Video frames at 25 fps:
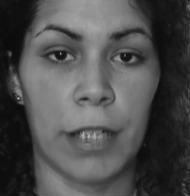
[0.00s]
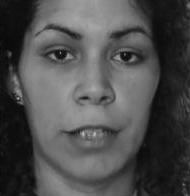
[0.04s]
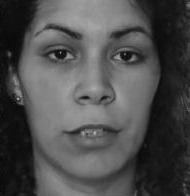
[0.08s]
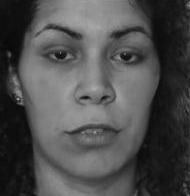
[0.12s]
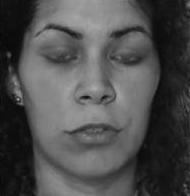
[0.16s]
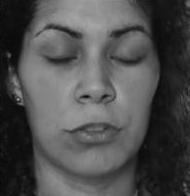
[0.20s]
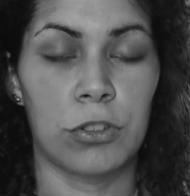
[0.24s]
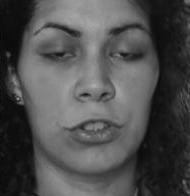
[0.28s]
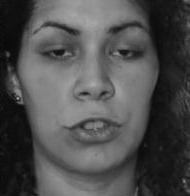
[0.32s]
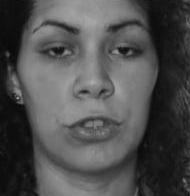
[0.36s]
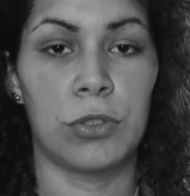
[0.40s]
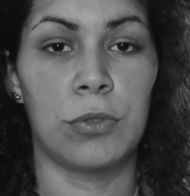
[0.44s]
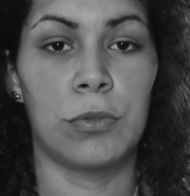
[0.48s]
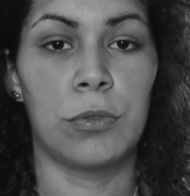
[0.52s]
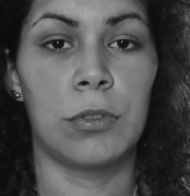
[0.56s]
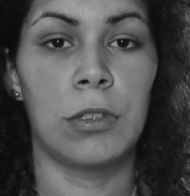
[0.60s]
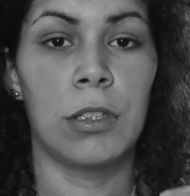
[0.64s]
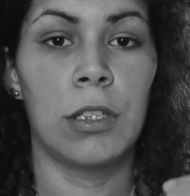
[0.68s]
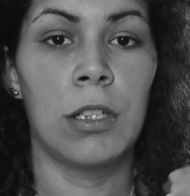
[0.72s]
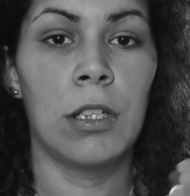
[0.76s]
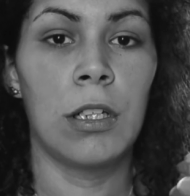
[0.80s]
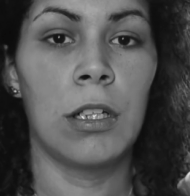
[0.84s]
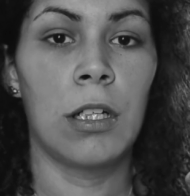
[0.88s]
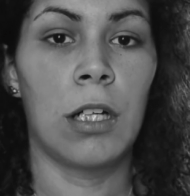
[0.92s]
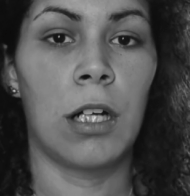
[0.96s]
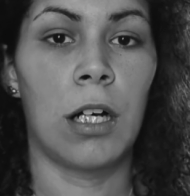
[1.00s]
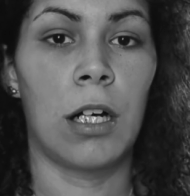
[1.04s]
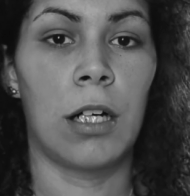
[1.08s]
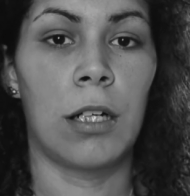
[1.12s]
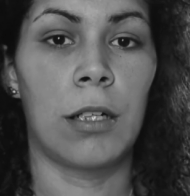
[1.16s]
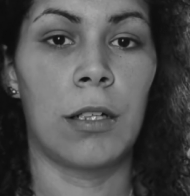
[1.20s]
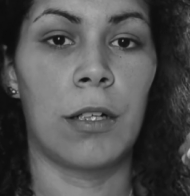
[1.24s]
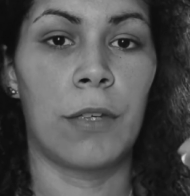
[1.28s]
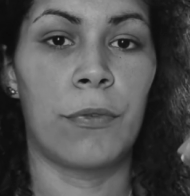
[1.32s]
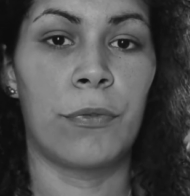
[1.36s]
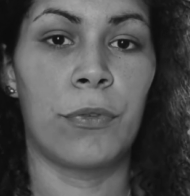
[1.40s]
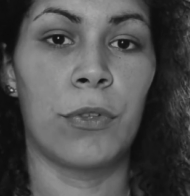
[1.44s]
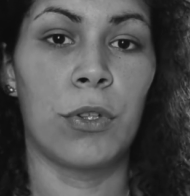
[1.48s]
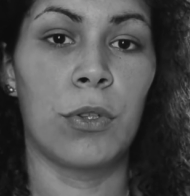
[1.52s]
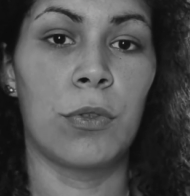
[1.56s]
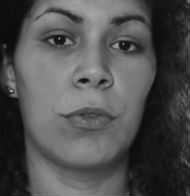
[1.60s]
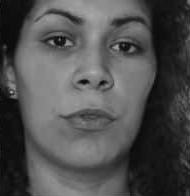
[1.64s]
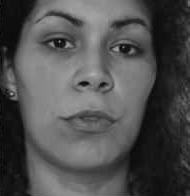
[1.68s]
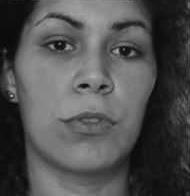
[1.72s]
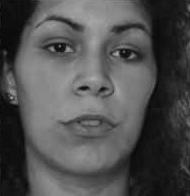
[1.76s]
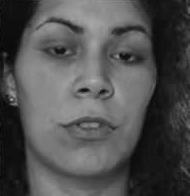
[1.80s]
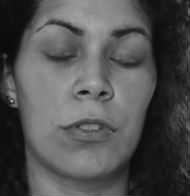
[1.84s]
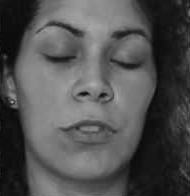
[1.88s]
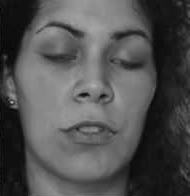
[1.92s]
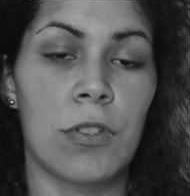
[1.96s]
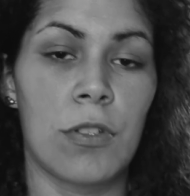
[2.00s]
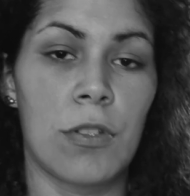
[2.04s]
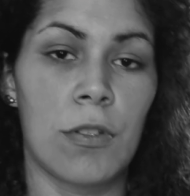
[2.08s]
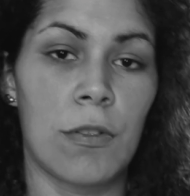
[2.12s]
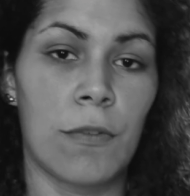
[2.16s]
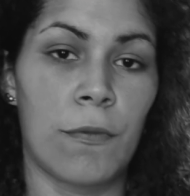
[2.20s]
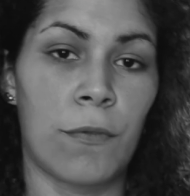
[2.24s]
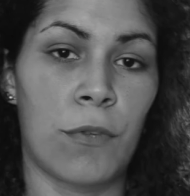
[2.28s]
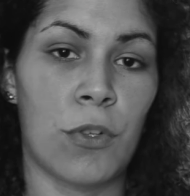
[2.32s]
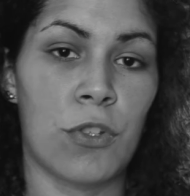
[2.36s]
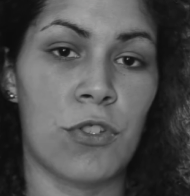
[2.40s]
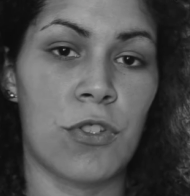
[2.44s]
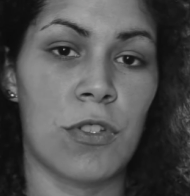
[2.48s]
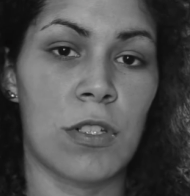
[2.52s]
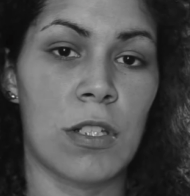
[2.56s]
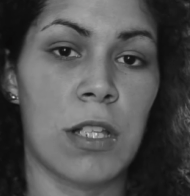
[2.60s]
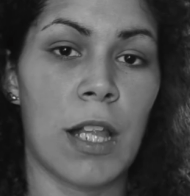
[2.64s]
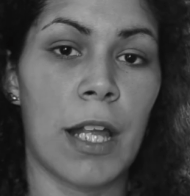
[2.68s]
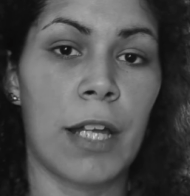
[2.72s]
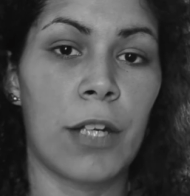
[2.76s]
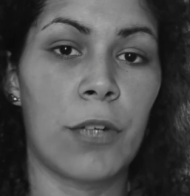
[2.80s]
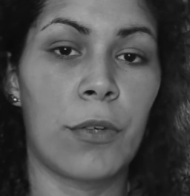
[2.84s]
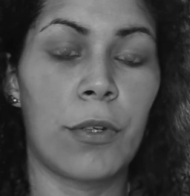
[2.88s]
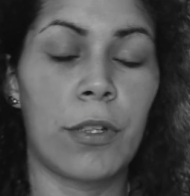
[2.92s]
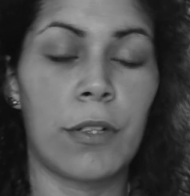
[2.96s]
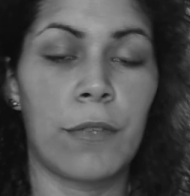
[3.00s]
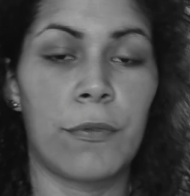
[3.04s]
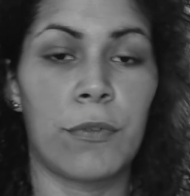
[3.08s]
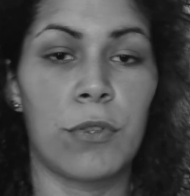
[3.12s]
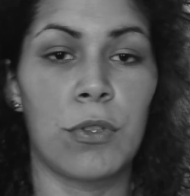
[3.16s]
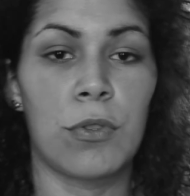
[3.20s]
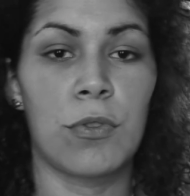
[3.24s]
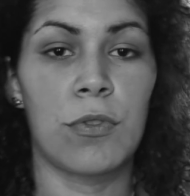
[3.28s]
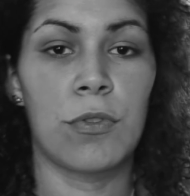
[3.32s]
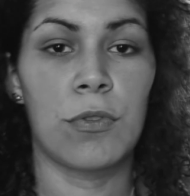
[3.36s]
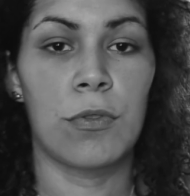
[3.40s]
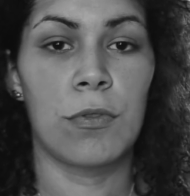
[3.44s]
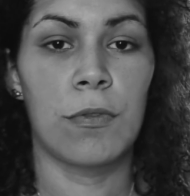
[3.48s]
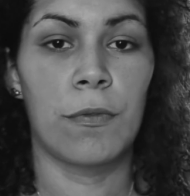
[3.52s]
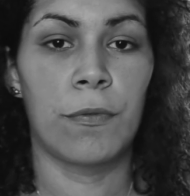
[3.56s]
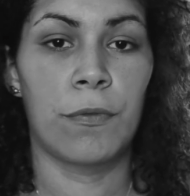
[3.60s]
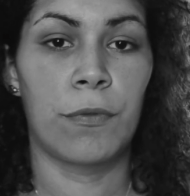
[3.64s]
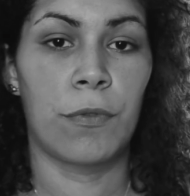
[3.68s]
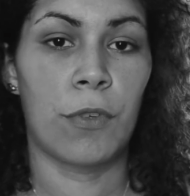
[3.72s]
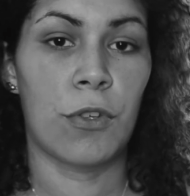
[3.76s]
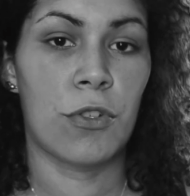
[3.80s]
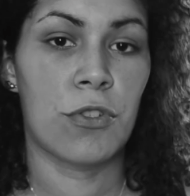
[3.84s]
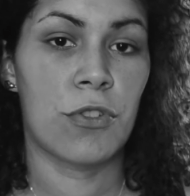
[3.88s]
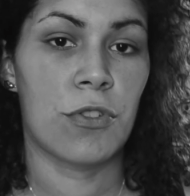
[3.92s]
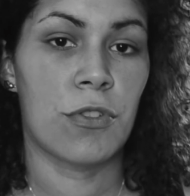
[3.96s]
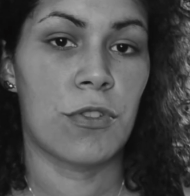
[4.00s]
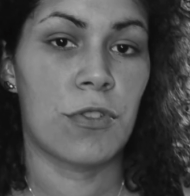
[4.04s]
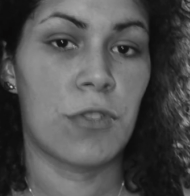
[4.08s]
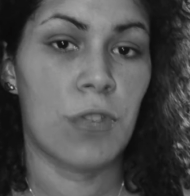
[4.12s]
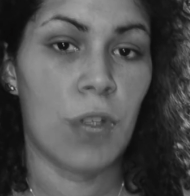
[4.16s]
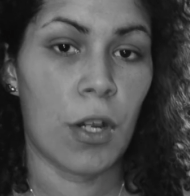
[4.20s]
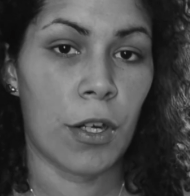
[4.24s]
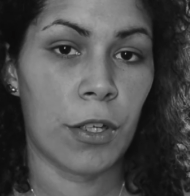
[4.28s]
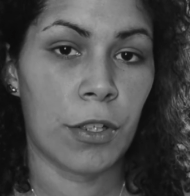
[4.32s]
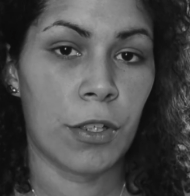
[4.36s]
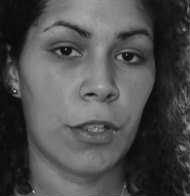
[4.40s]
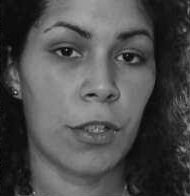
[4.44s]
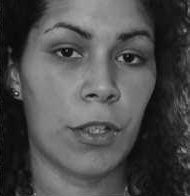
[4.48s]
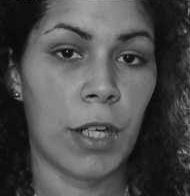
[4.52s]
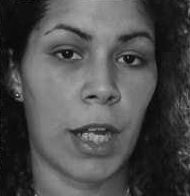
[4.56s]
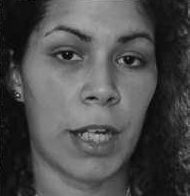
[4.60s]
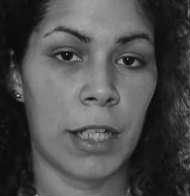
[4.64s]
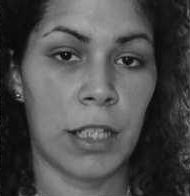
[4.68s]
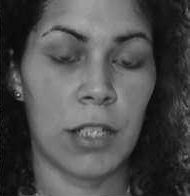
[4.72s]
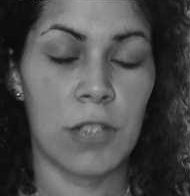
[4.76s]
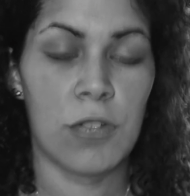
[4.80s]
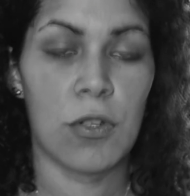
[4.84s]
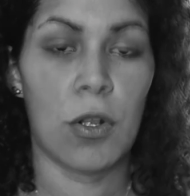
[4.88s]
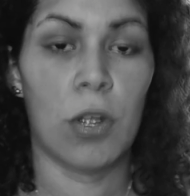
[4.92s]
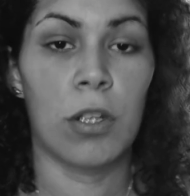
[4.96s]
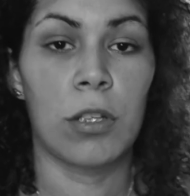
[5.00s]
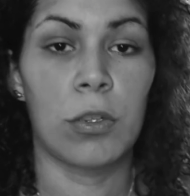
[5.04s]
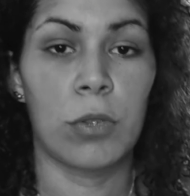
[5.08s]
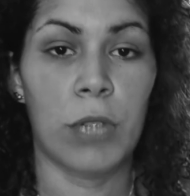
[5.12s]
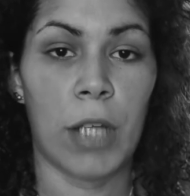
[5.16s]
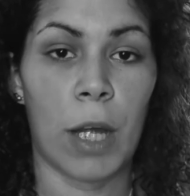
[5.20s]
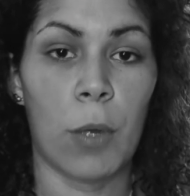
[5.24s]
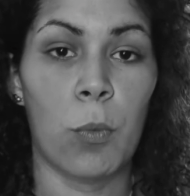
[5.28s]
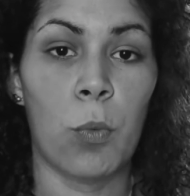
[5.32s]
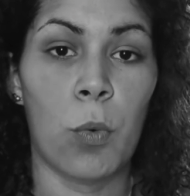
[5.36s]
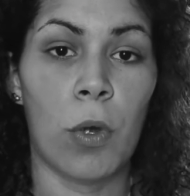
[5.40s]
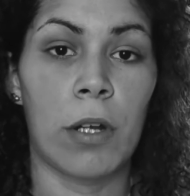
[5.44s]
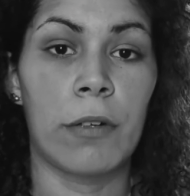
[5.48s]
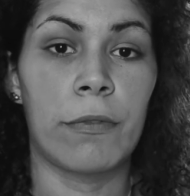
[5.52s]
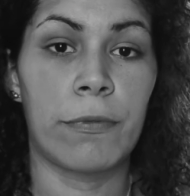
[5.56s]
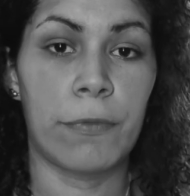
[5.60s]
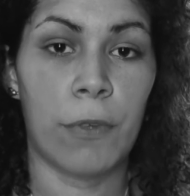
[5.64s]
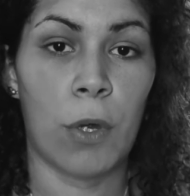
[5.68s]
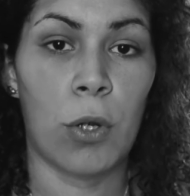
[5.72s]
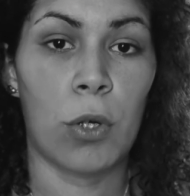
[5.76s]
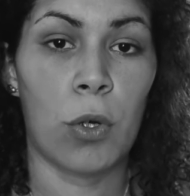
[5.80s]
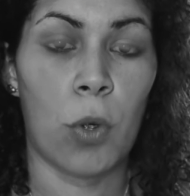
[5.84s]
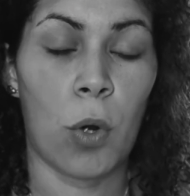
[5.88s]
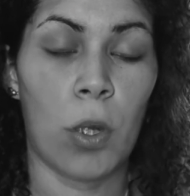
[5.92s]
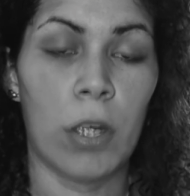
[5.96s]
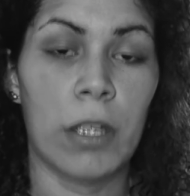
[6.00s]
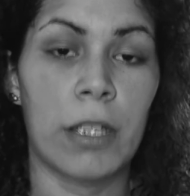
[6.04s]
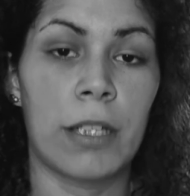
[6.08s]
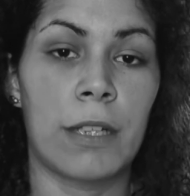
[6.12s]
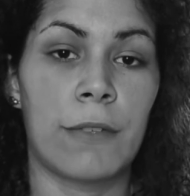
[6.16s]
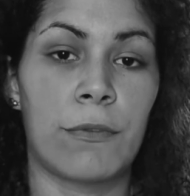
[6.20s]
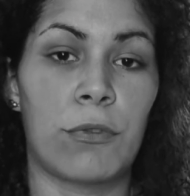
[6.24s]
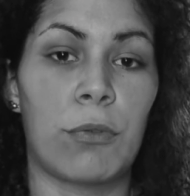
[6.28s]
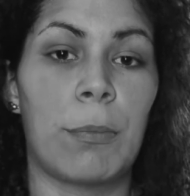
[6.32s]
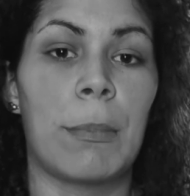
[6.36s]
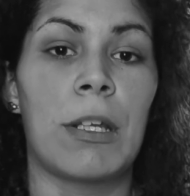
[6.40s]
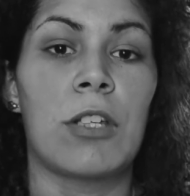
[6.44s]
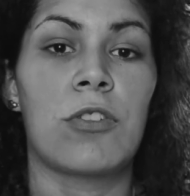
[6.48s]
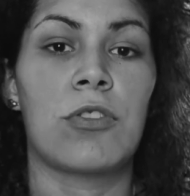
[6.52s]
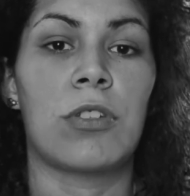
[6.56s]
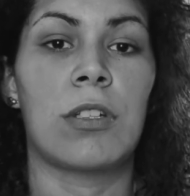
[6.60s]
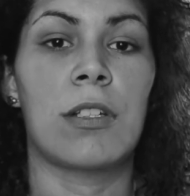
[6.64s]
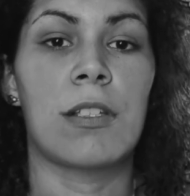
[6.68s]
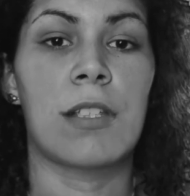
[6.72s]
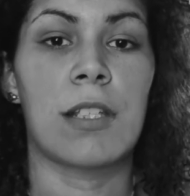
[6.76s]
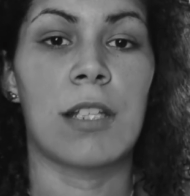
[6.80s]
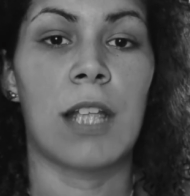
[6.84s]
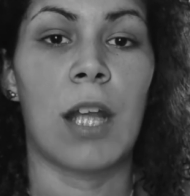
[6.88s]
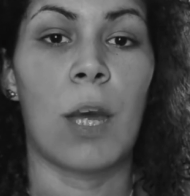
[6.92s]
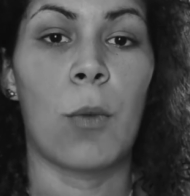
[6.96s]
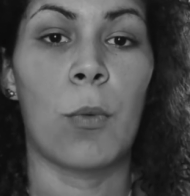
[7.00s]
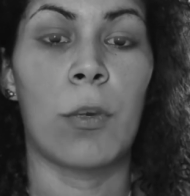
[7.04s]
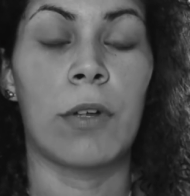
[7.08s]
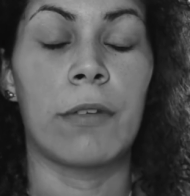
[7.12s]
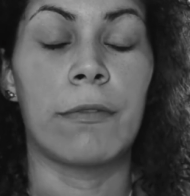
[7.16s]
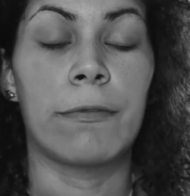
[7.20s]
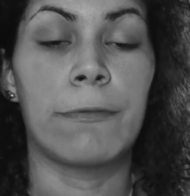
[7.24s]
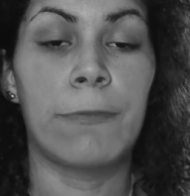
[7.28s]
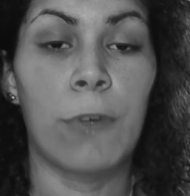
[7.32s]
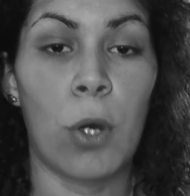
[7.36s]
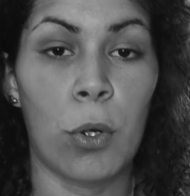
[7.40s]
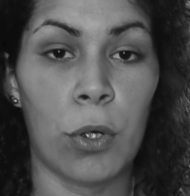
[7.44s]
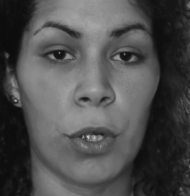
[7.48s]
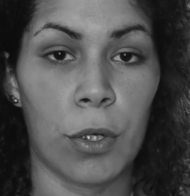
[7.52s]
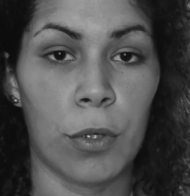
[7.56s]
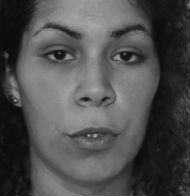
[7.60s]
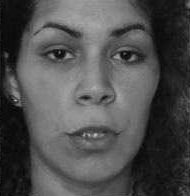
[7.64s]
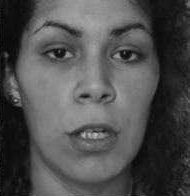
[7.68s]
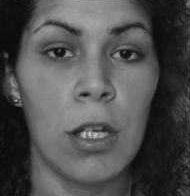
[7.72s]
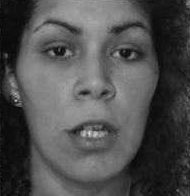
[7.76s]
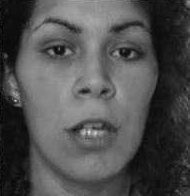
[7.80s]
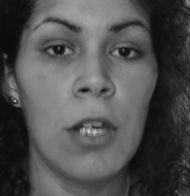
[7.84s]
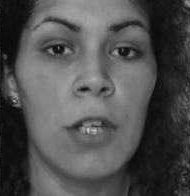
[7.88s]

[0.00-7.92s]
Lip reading: It'll shoot a few versions lighter and a few versions darker, and it's all in that one photo. All that information is in that one photo.